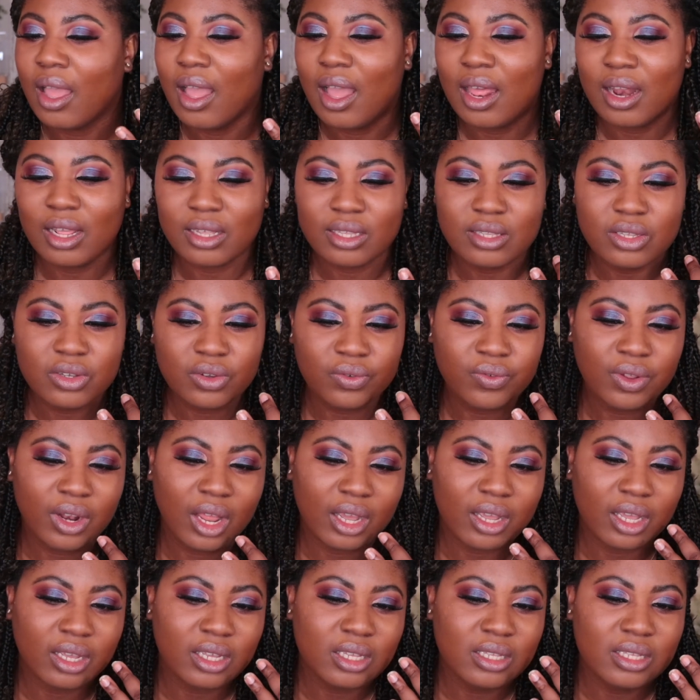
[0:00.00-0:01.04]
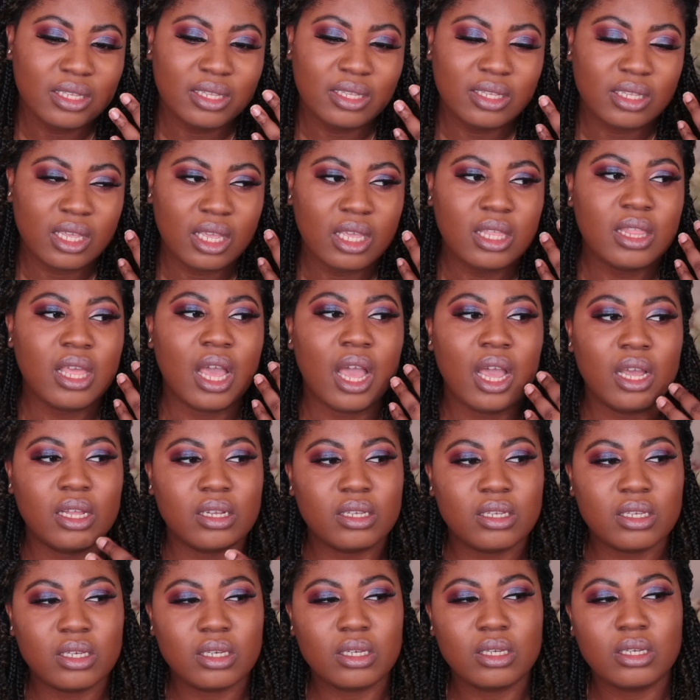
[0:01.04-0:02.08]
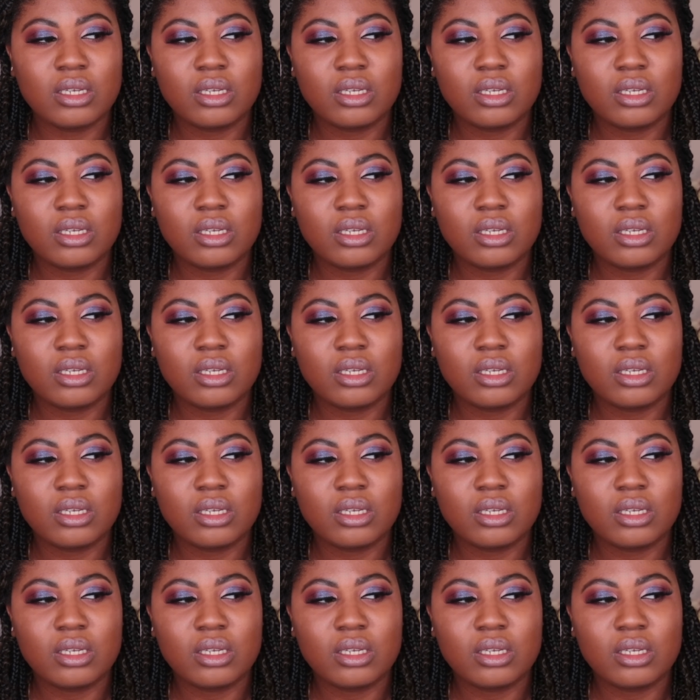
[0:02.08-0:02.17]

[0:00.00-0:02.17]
And I still feel like I can see that.